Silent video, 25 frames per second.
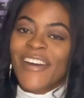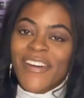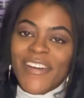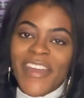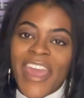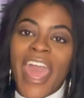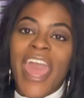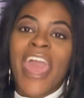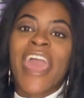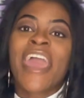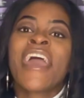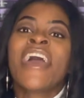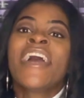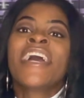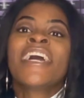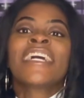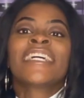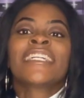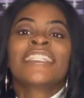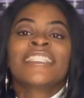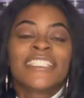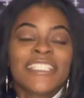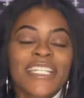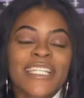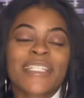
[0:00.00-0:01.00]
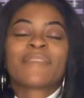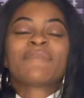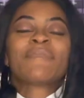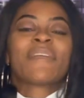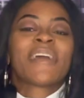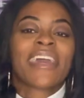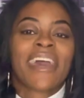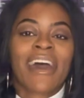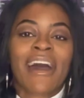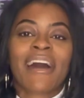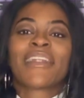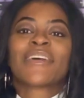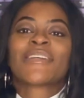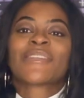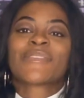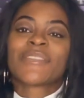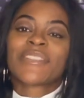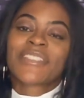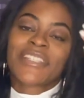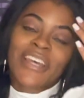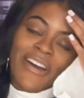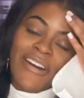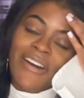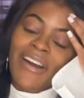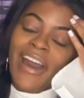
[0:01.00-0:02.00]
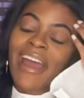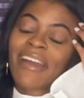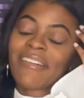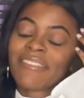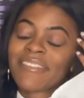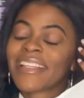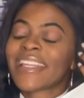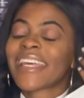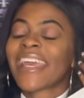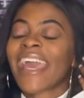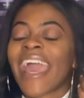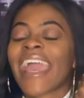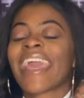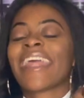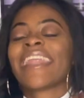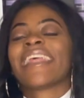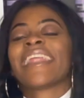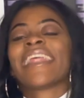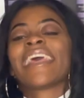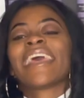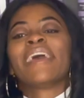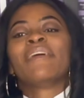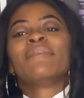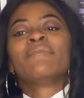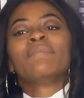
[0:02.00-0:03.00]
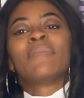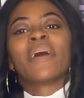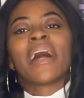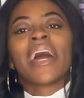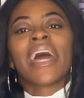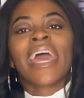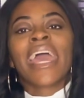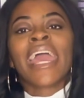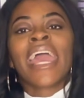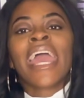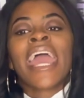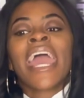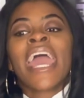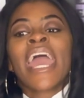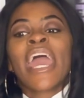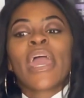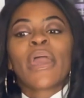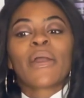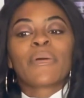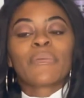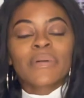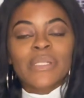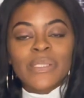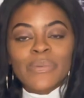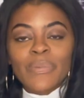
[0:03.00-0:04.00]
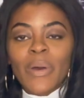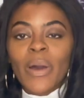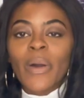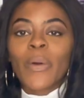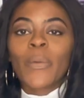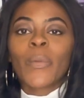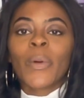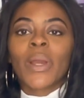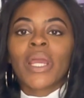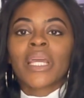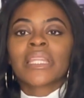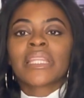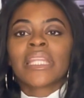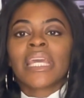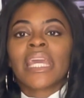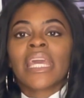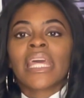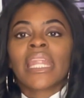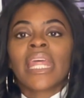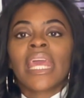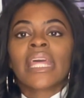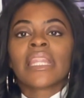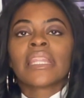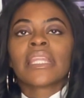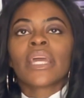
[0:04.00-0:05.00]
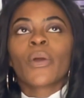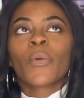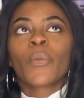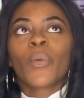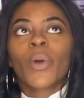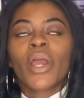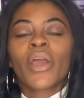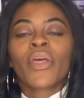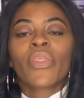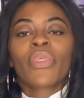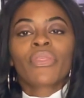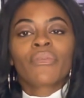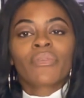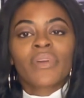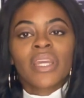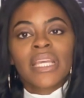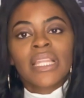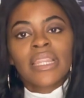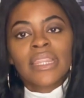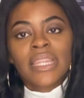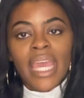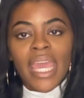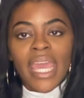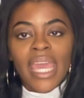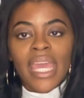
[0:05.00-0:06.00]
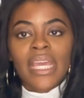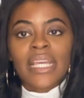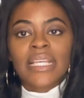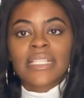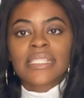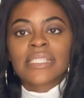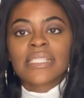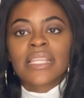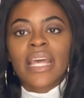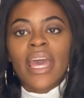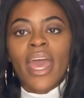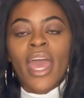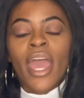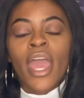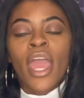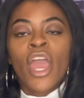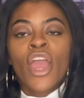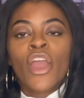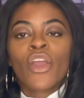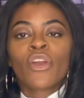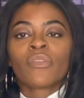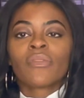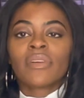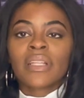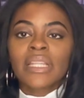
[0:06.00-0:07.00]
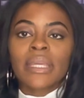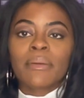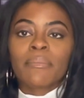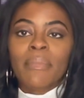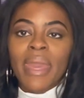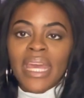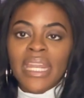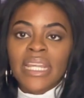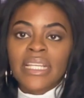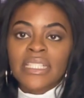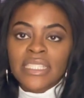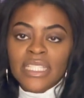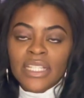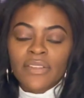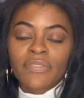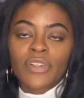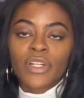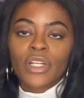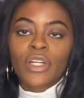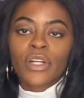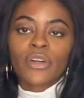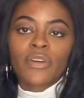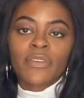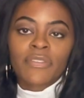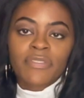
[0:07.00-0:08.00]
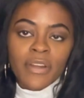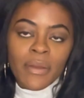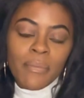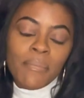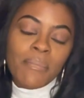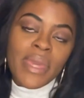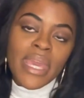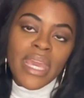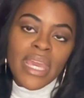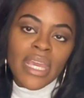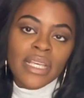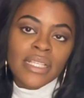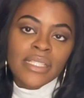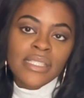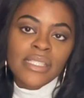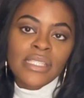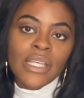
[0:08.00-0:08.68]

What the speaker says: Okay, just being honest with y'all, I really hated it, but it was well worth it. And there were 3 things that really made it difficult for me.